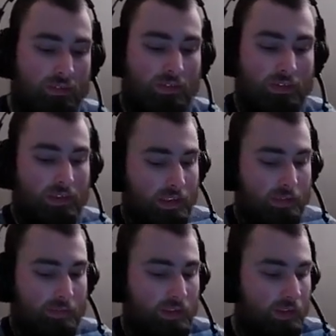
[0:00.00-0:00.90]
They
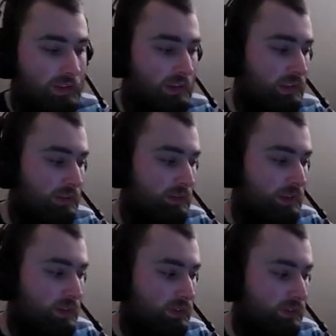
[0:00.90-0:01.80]
made do, again made do
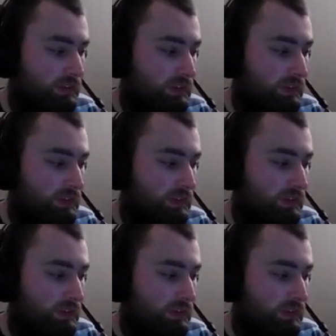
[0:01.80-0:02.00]
with what they